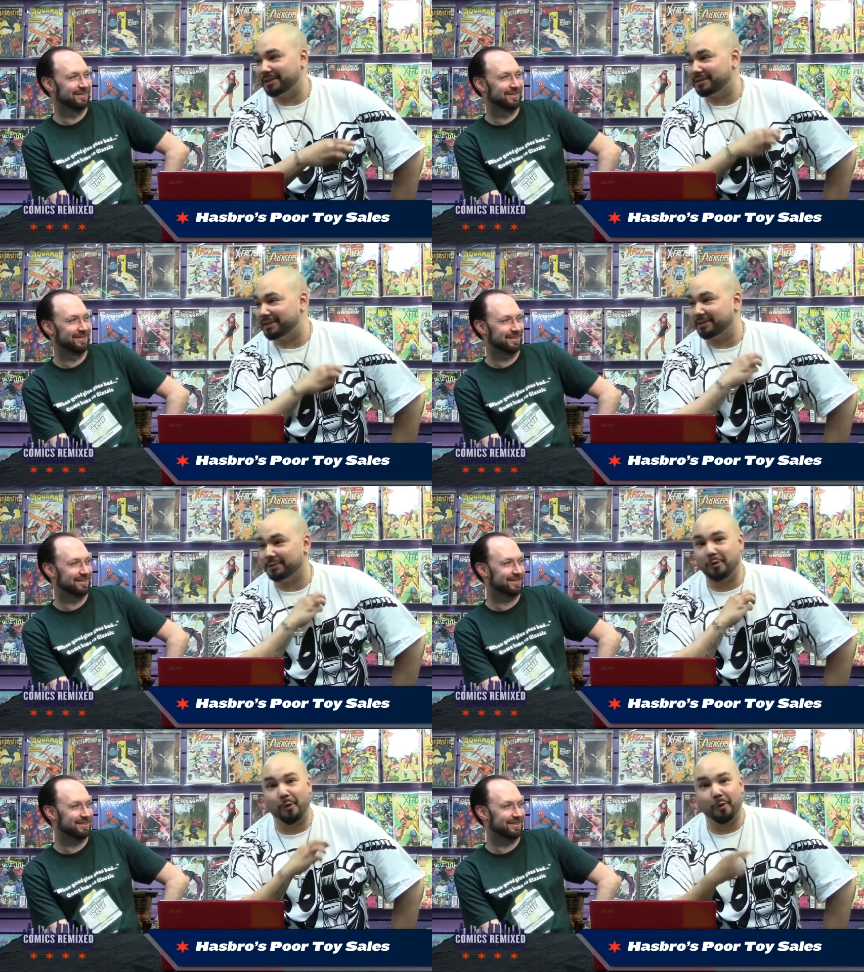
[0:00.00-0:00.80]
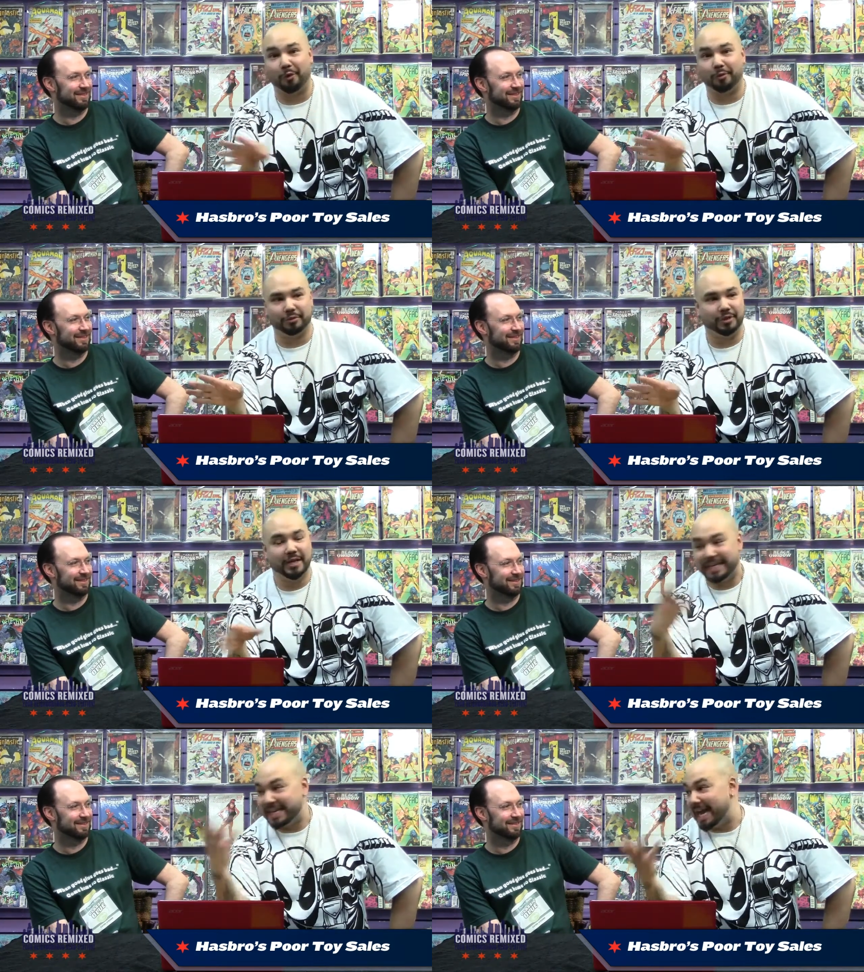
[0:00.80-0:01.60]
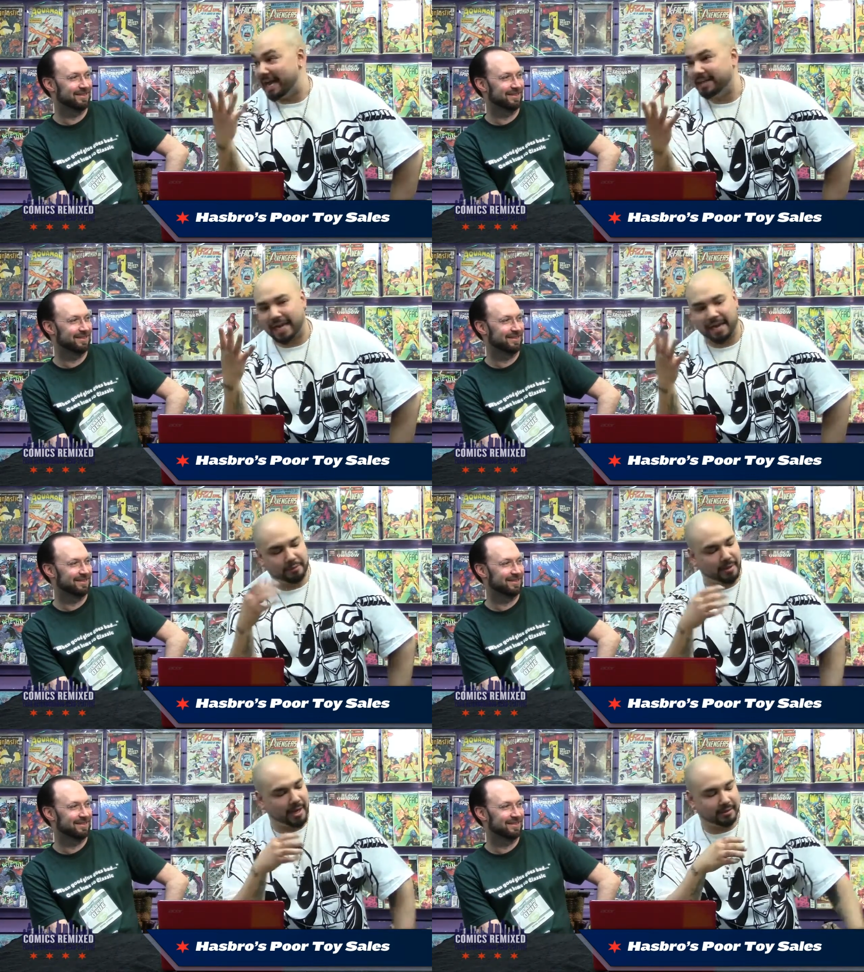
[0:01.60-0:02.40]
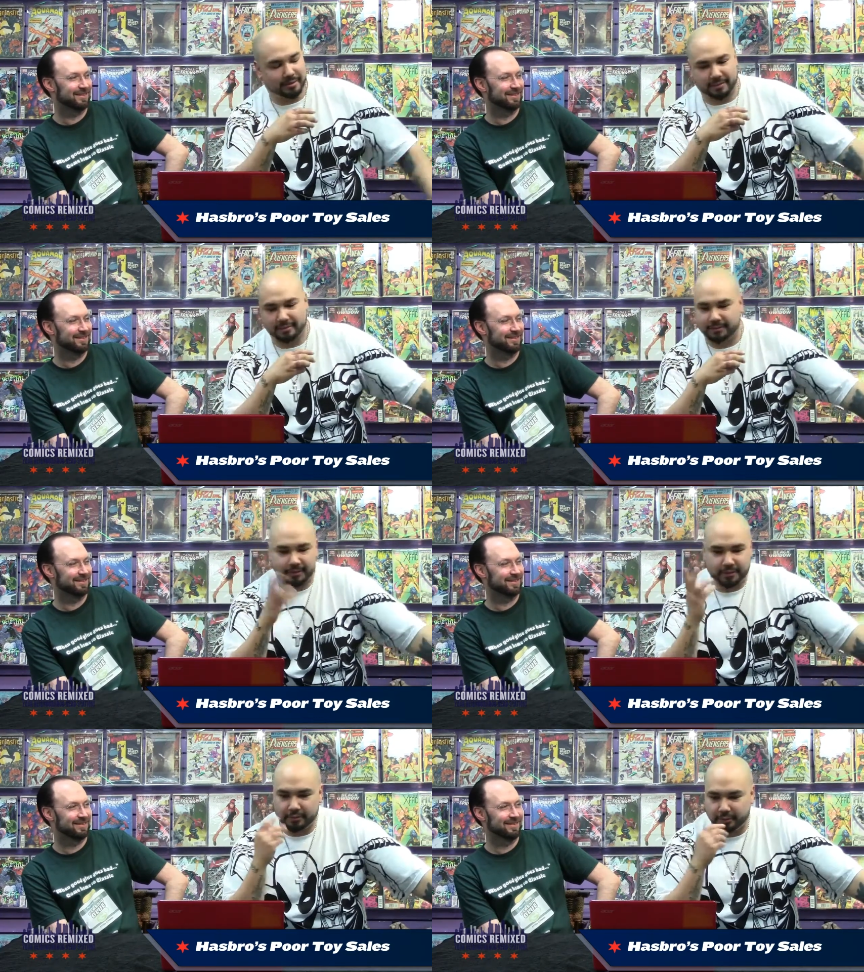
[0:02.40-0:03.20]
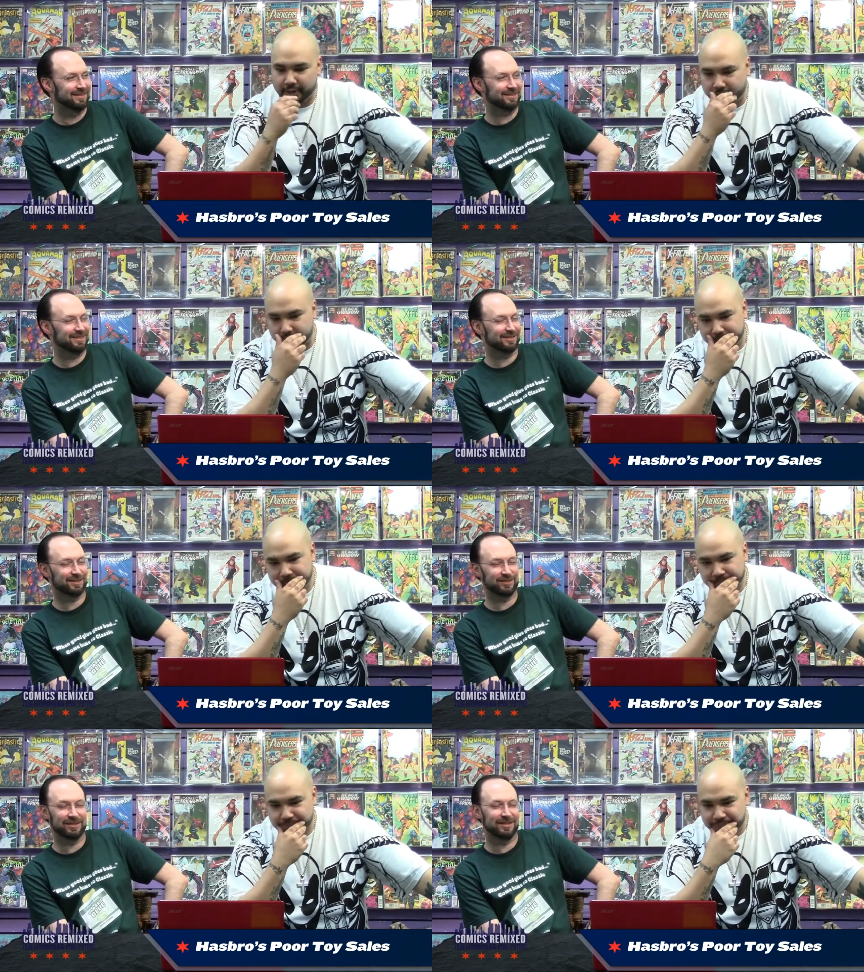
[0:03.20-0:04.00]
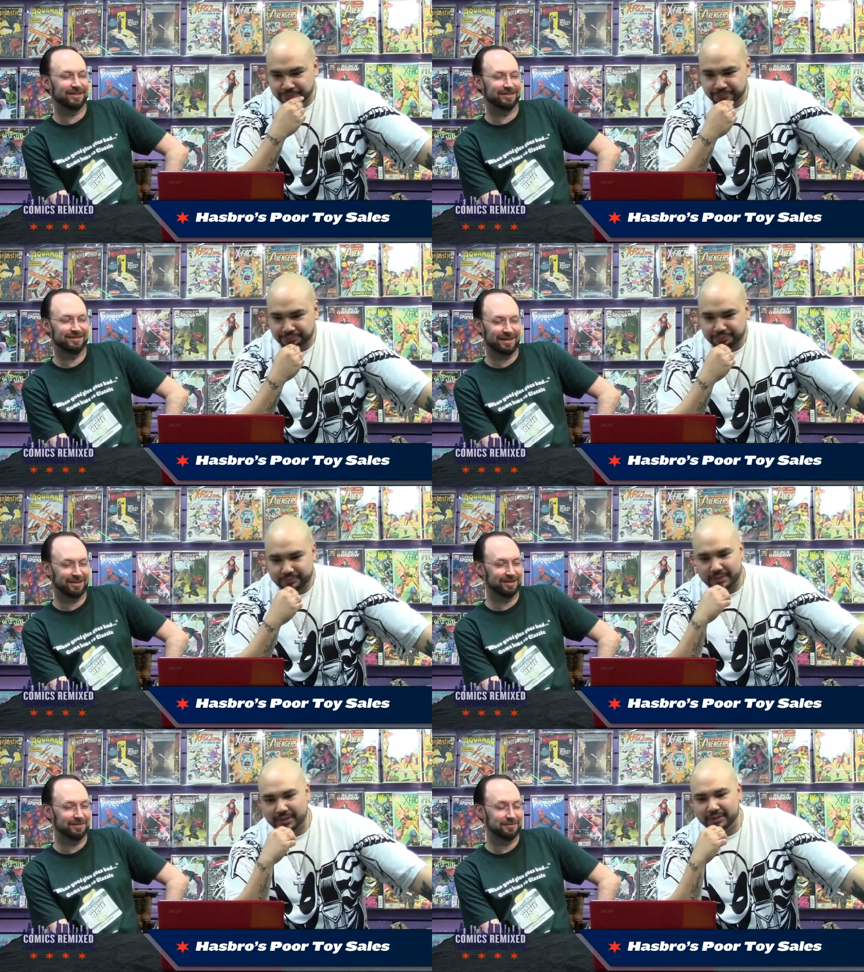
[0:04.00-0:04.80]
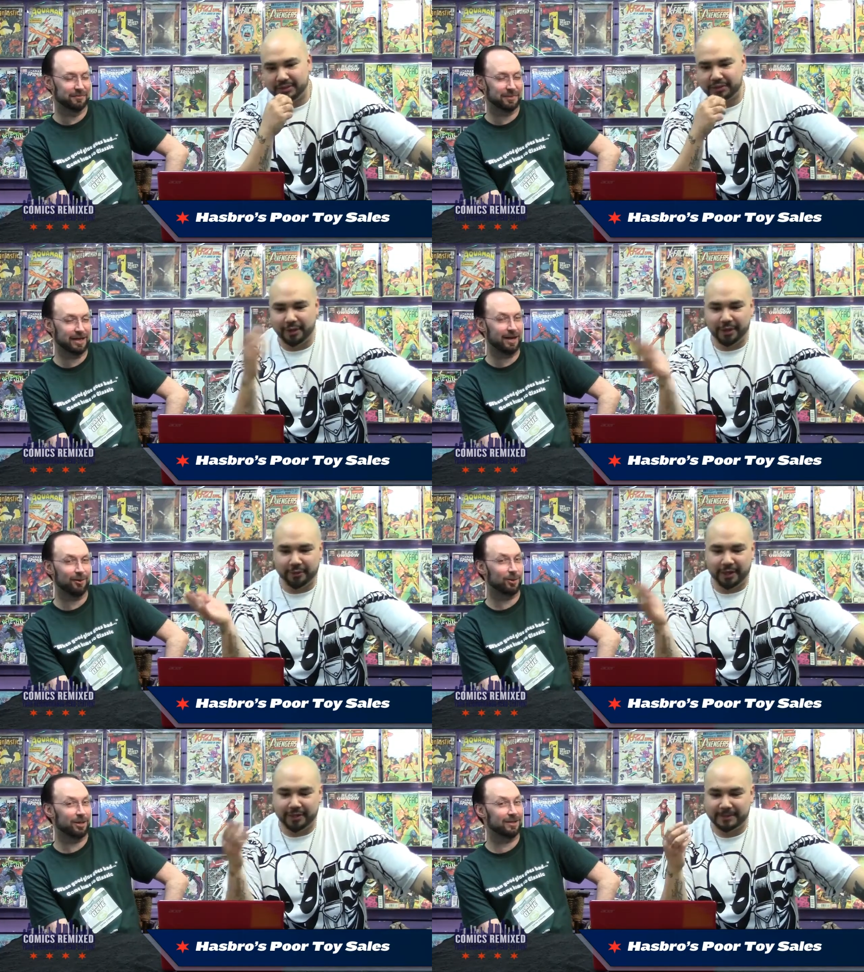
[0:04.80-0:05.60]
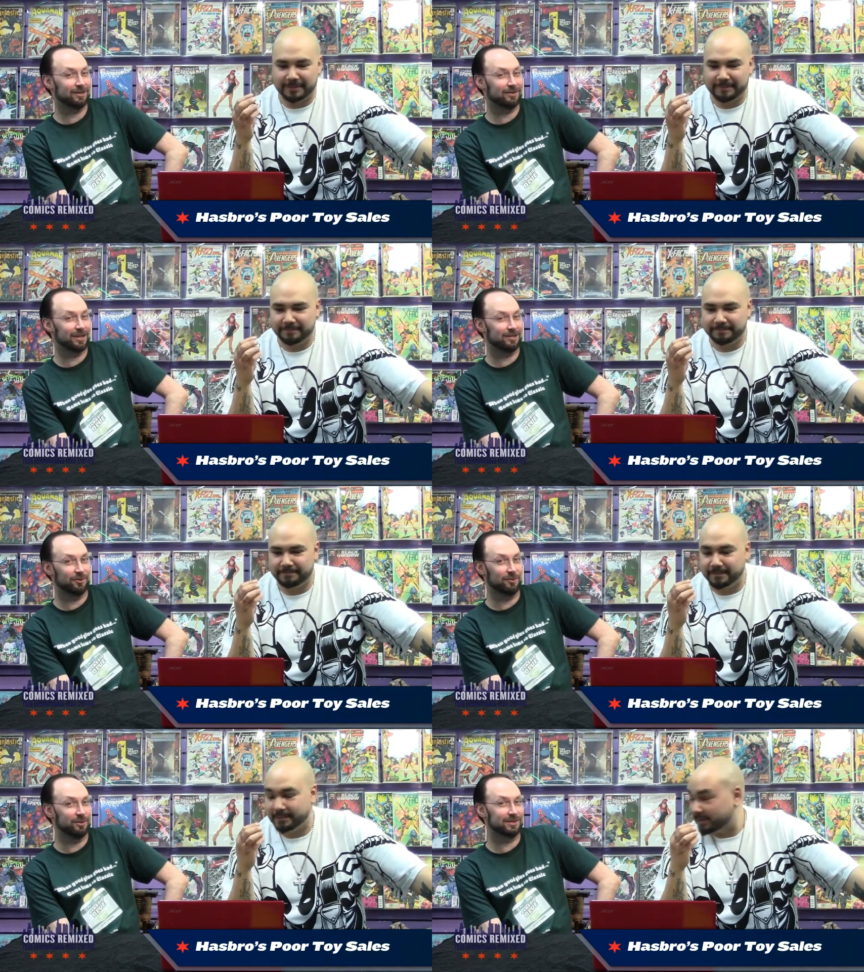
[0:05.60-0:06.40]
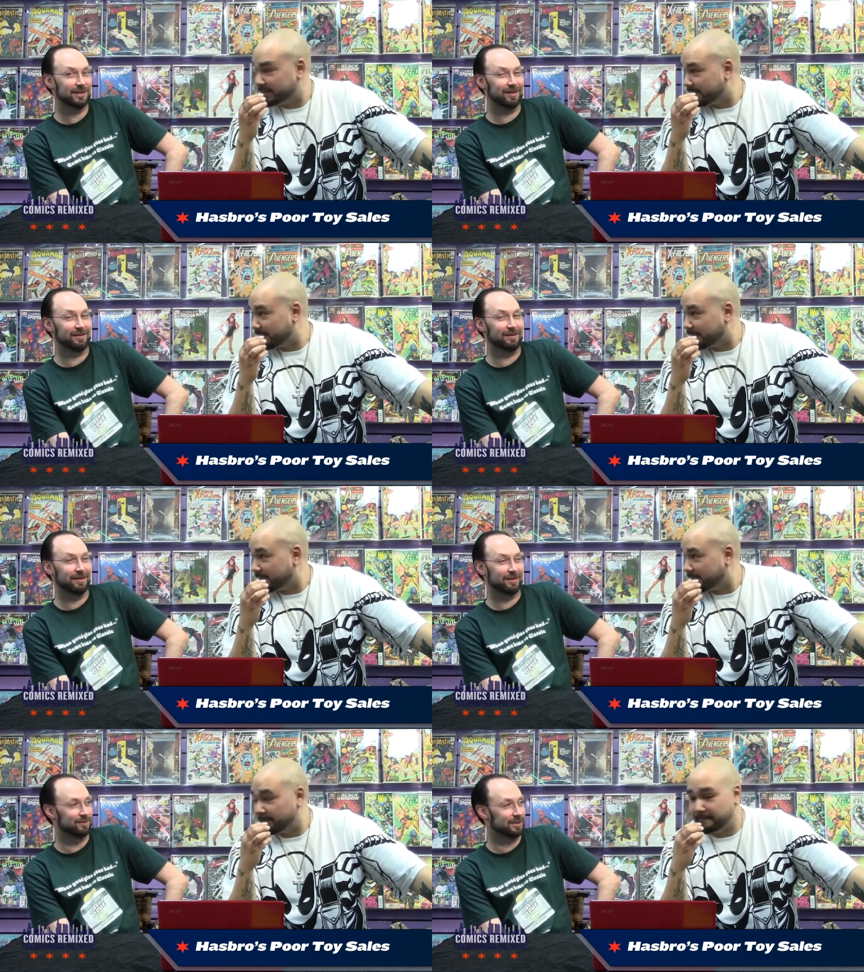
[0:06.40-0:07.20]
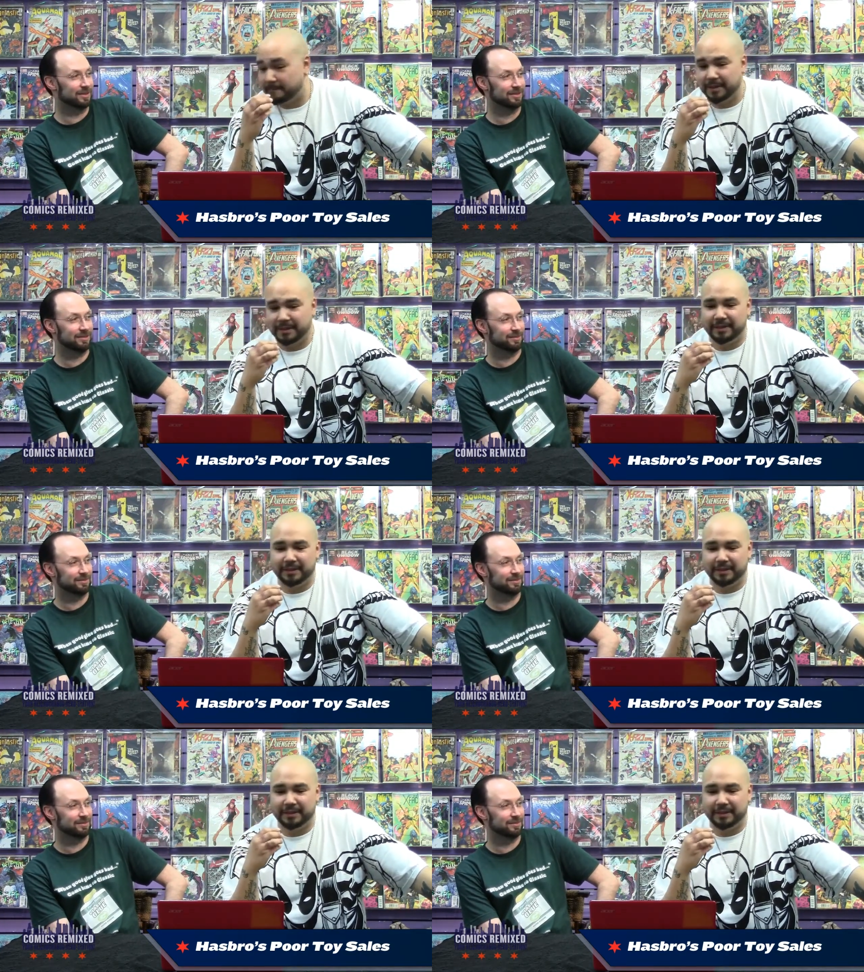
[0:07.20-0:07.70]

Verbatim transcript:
Speaker 1: These things are horrible. Neon Dinobots,
Speaker 2: whatever." It's just, yeah, I didn't. So and anyways, I don't collect Transformers, and I didn't like them myself.